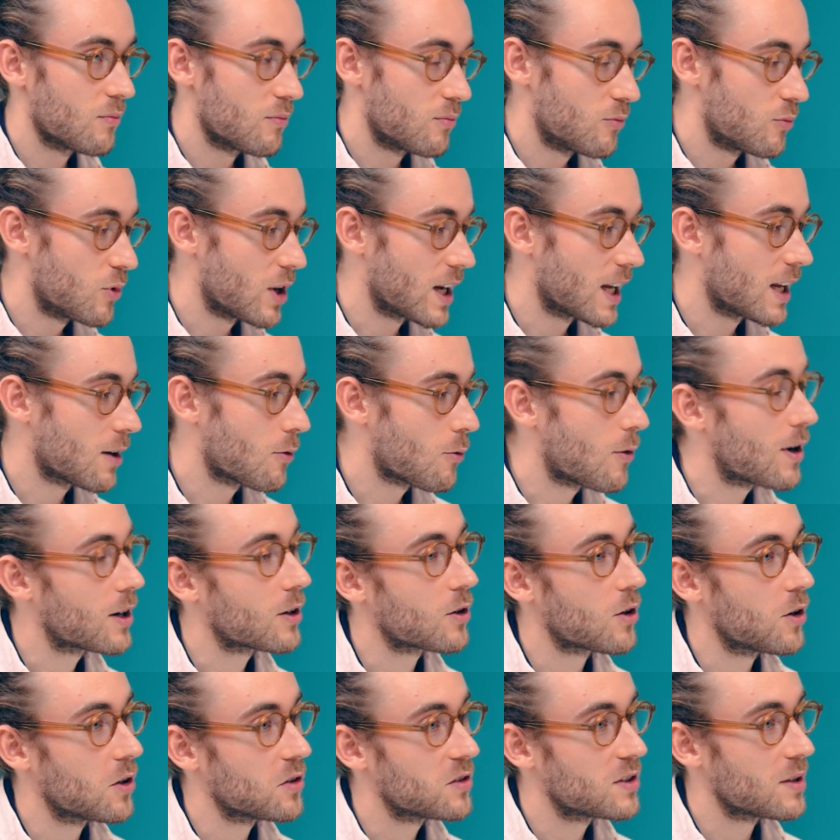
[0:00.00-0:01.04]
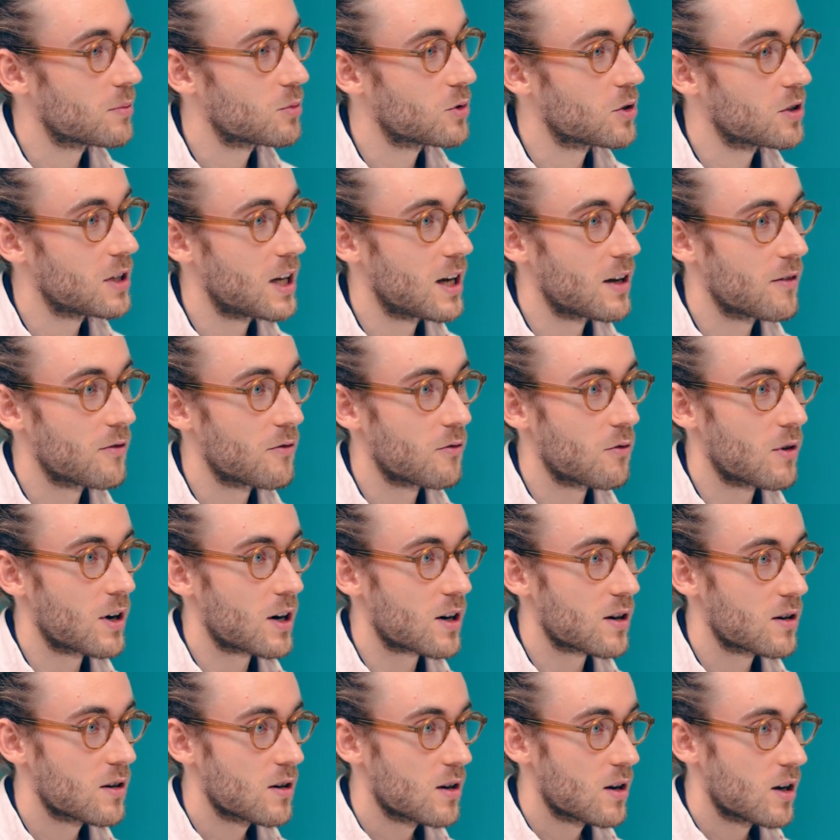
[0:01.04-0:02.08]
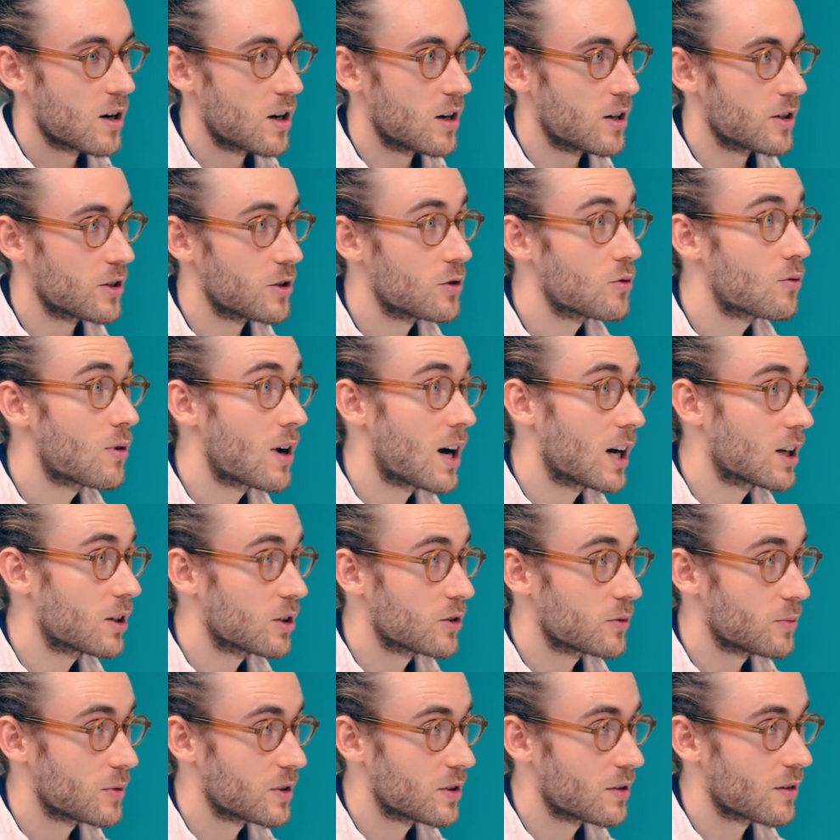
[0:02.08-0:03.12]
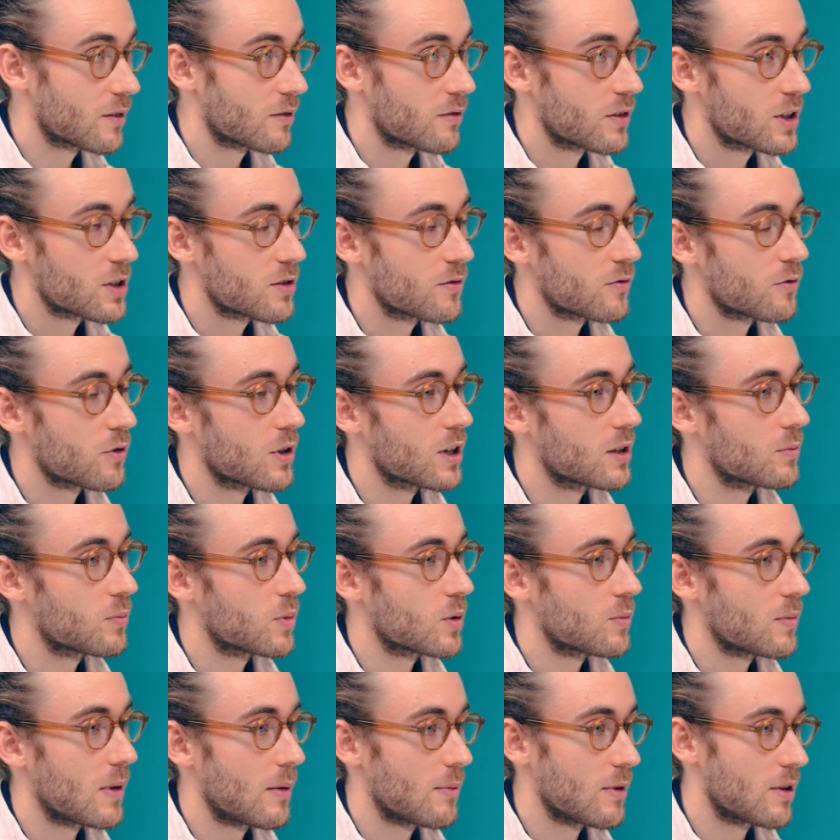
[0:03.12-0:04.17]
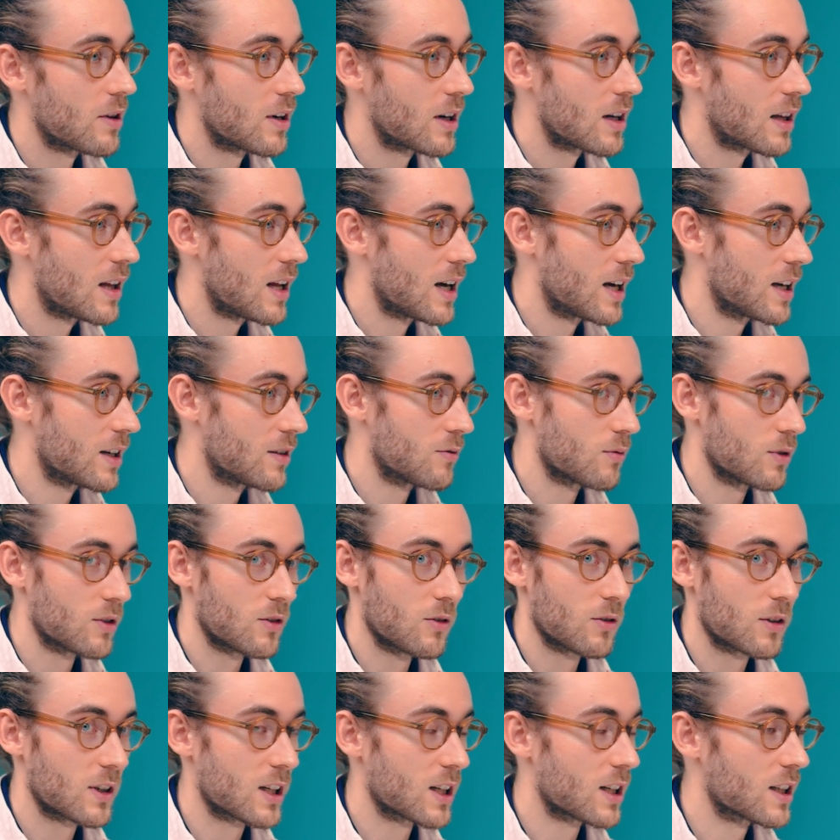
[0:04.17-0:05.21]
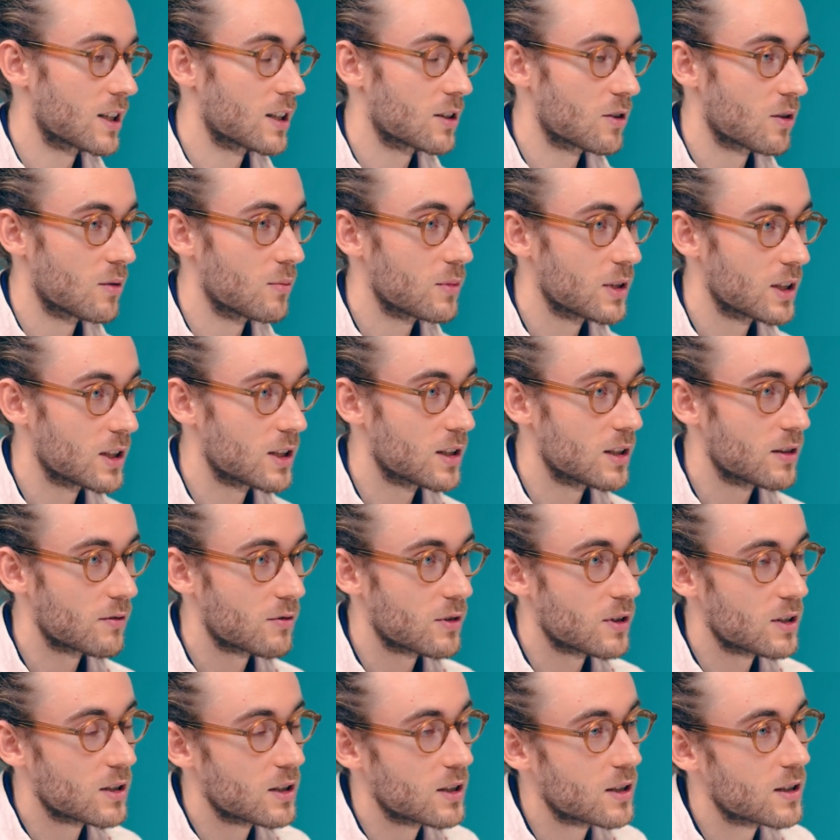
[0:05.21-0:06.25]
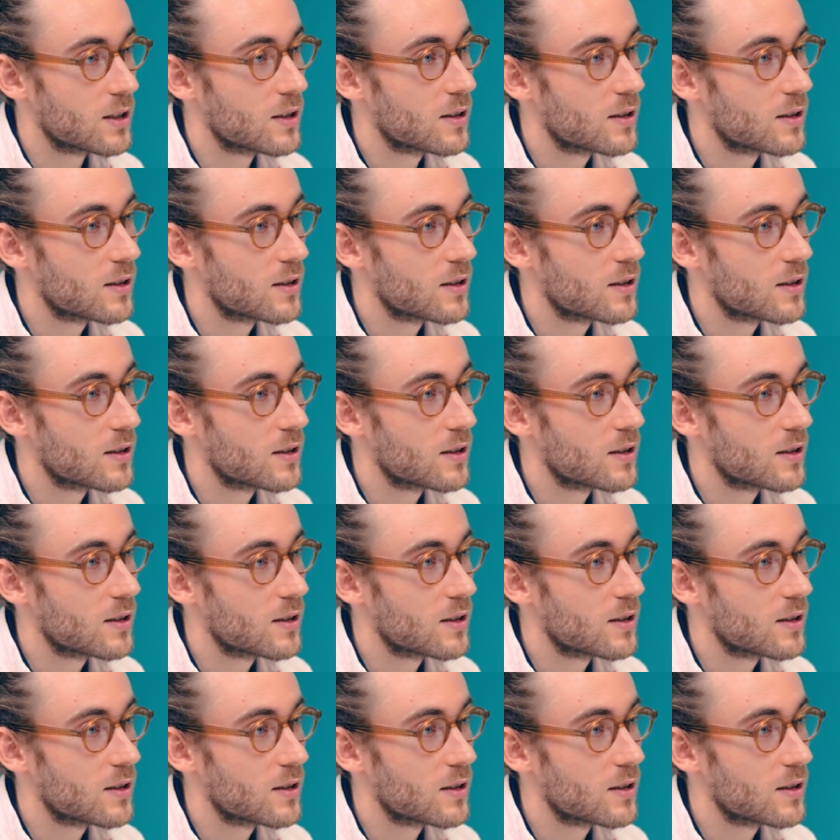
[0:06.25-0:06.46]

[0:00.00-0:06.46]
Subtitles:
bringing one concept to life where you had a specific vision for it, but maybe the client was looking at it completely differently?